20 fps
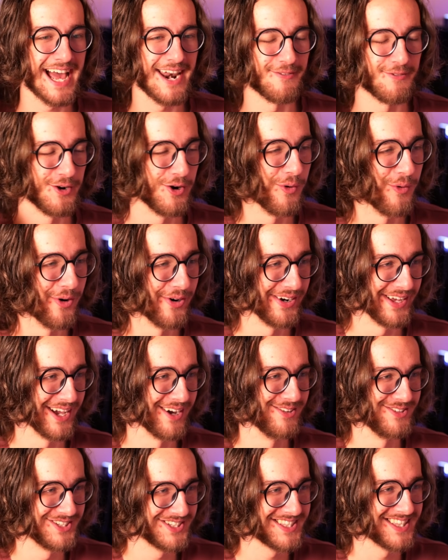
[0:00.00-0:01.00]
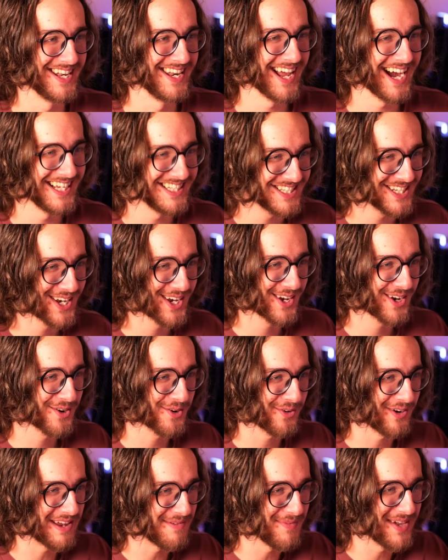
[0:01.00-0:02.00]
of an Oreo, just the nice,
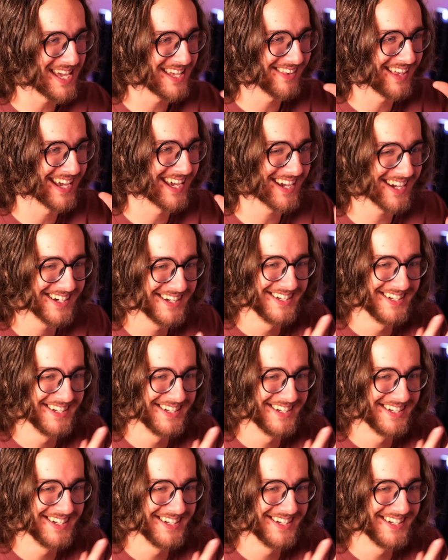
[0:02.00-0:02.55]
creamy, like,